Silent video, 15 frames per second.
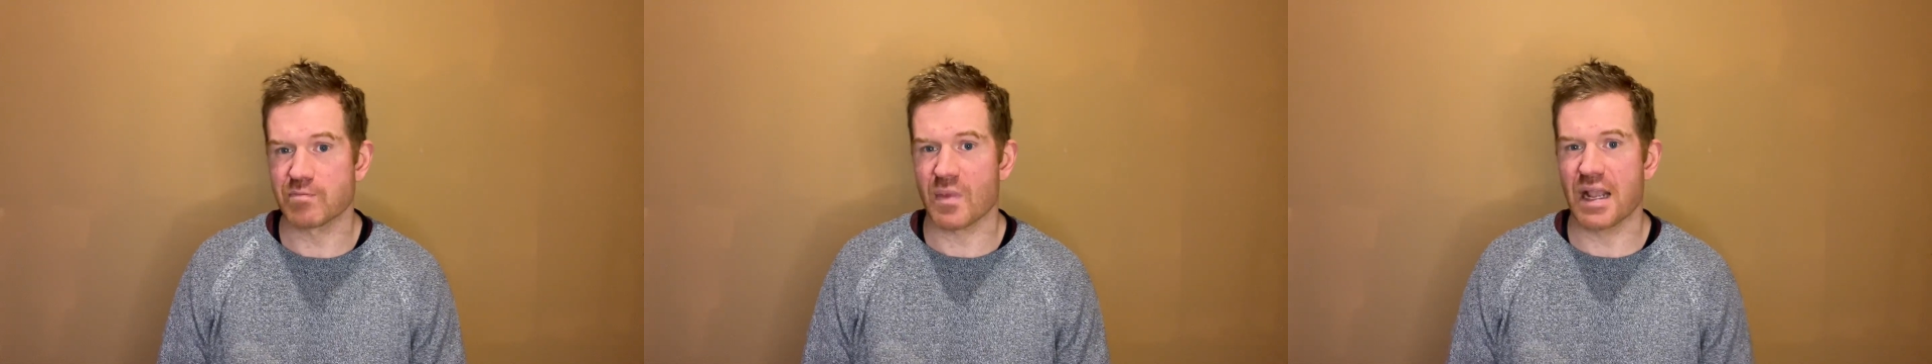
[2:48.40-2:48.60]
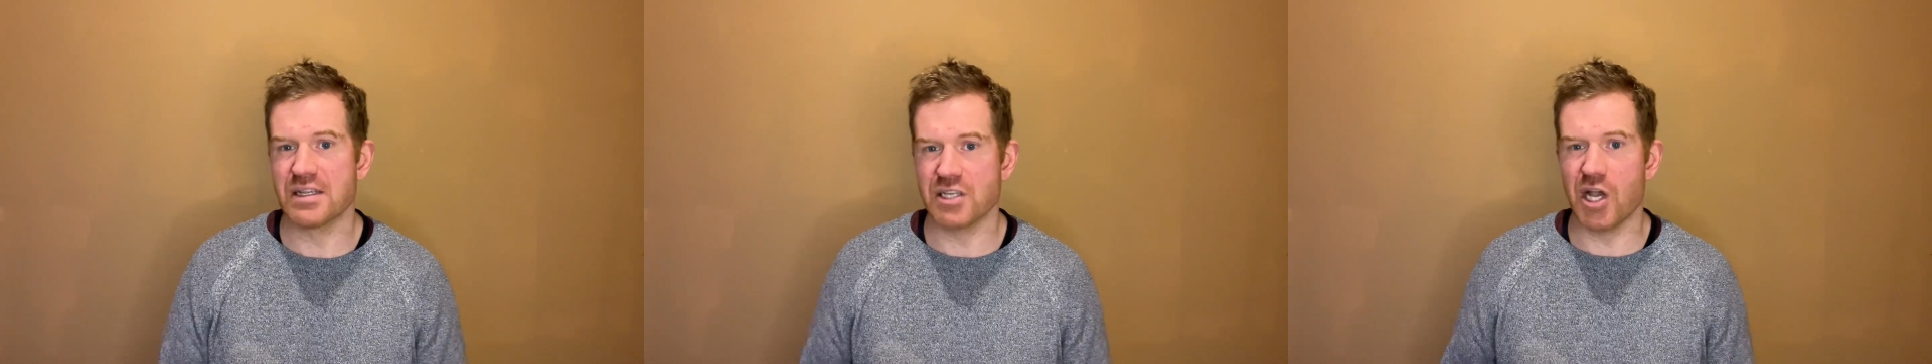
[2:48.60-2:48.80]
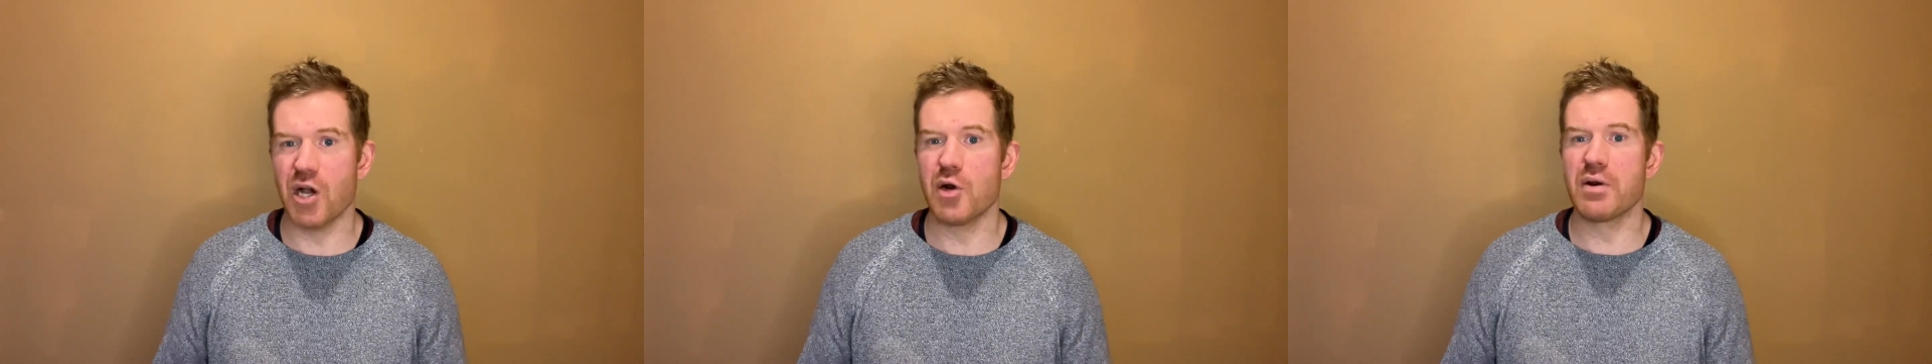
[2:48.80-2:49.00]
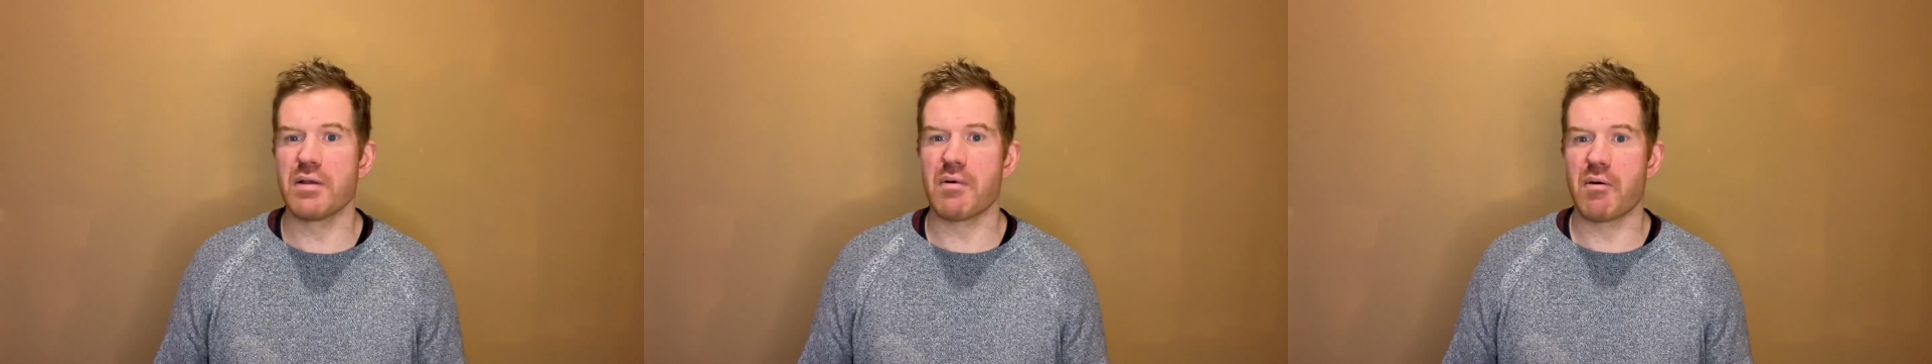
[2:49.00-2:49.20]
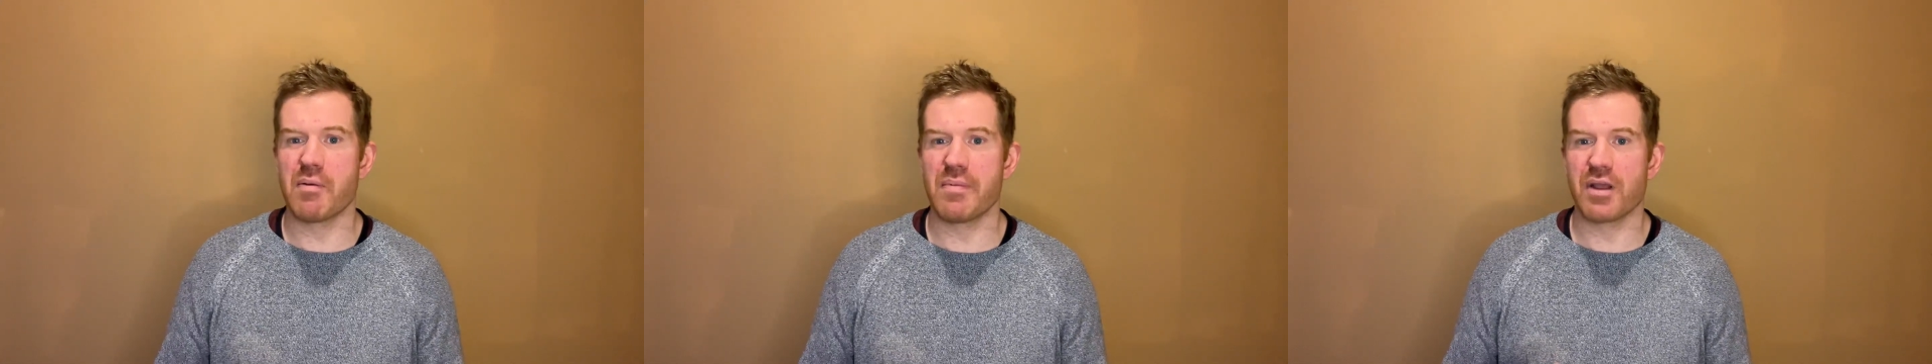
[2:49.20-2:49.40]
It's only
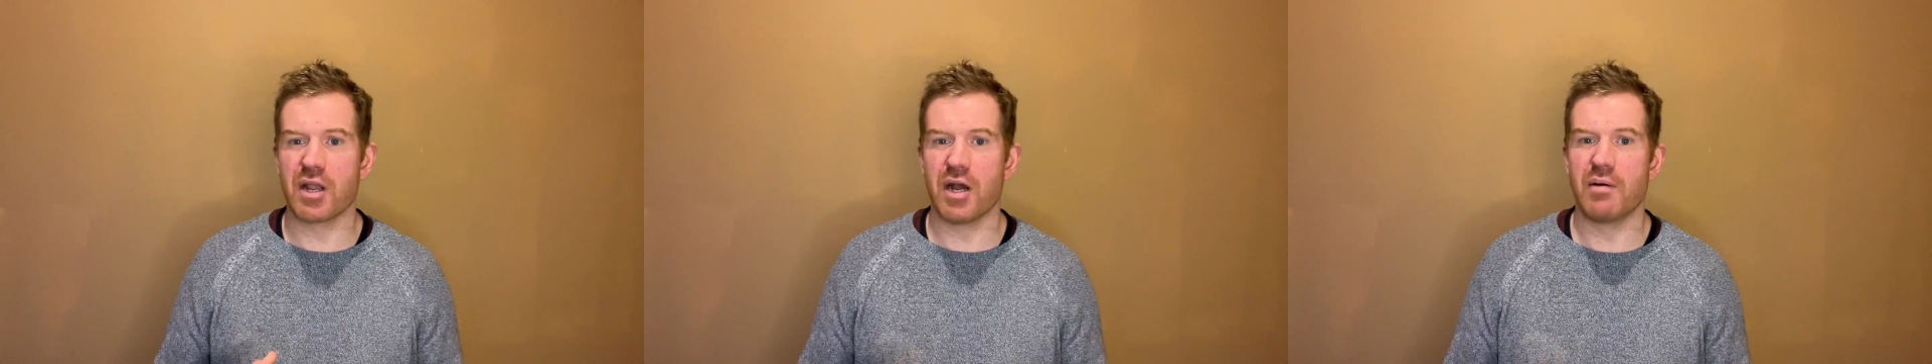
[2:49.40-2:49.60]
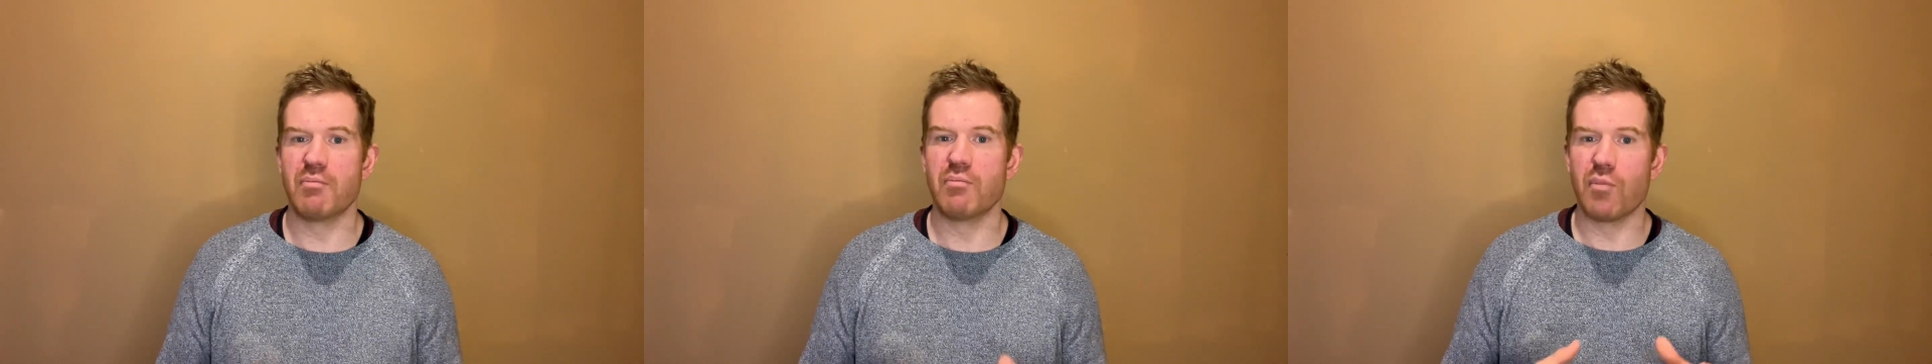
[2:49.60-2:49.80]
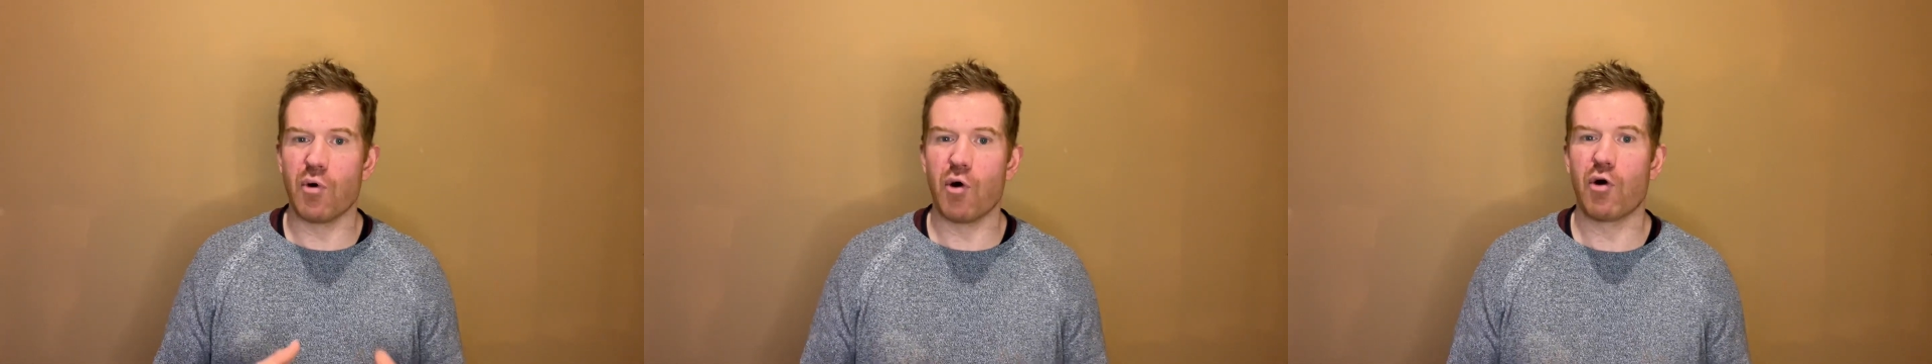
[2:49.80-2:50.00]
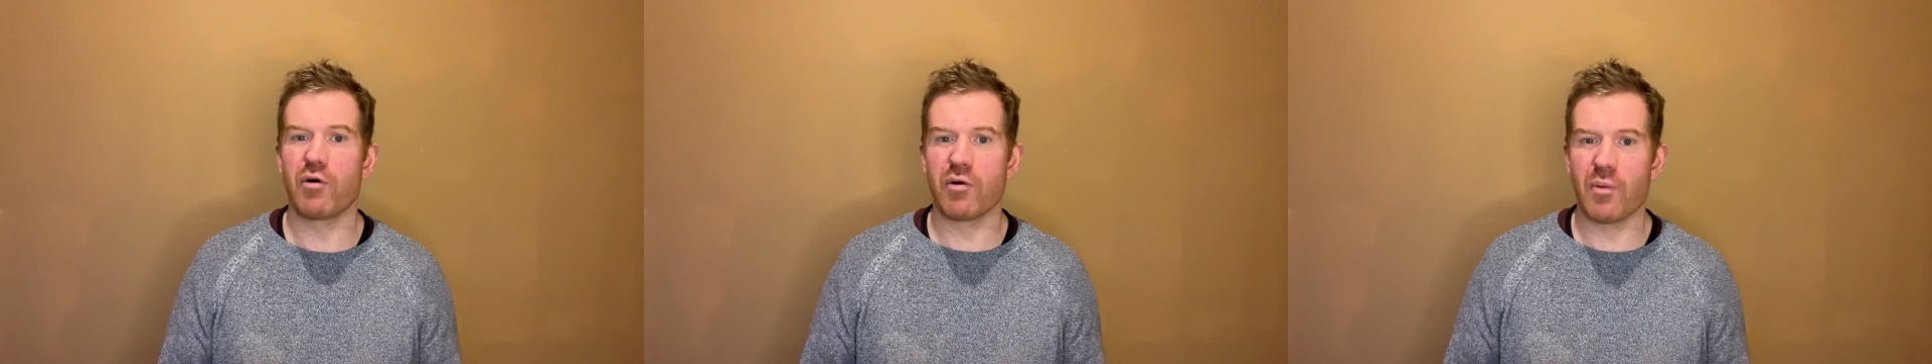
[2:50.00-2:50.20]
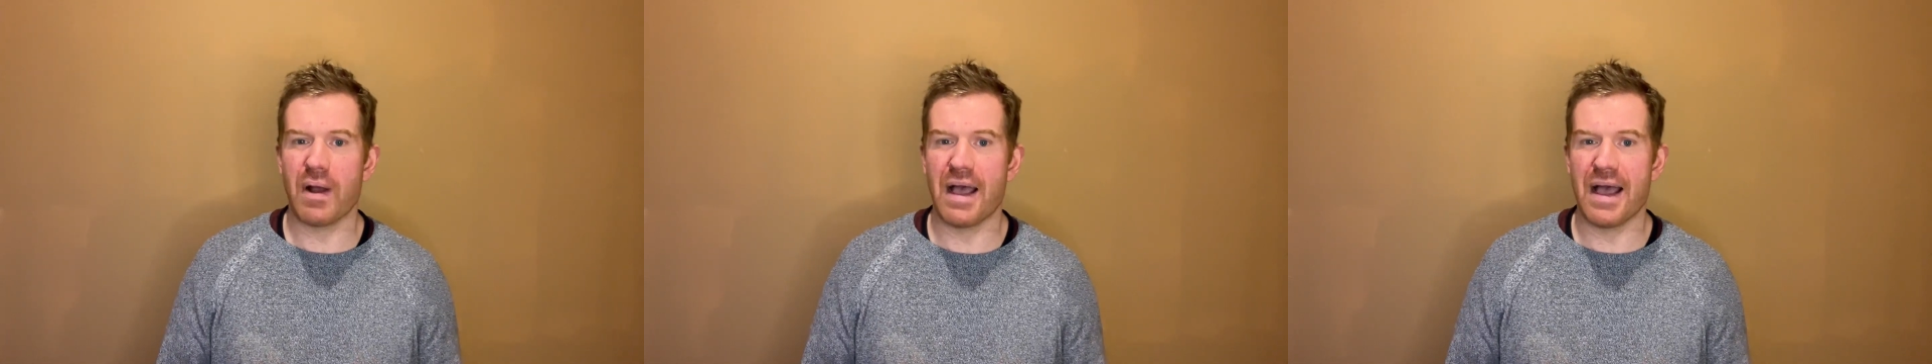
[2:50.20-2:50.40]
when we become more
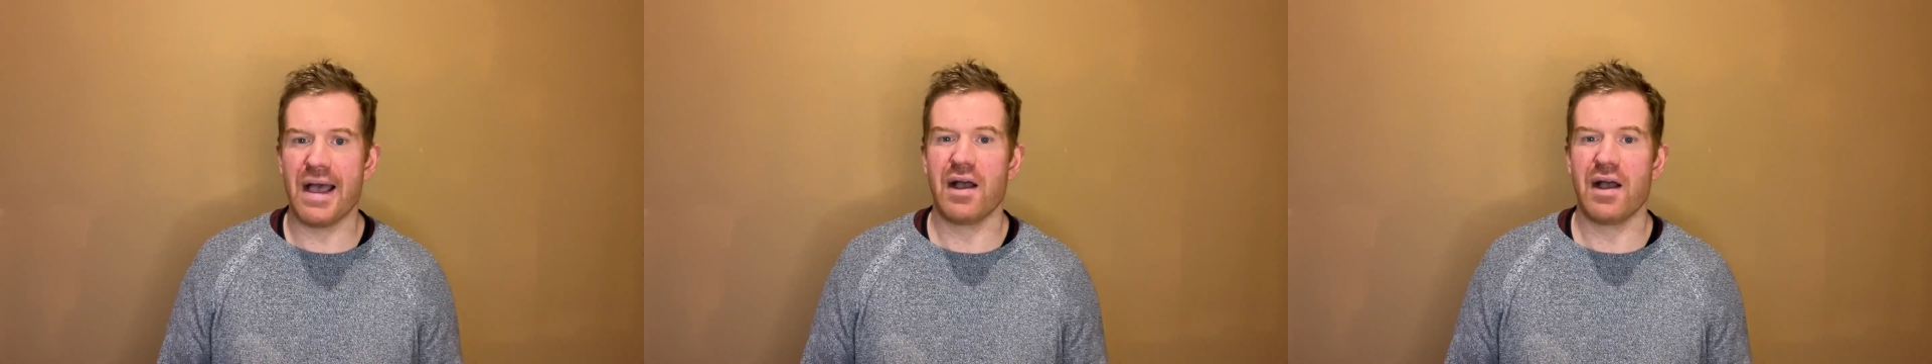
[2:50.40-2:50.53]
aware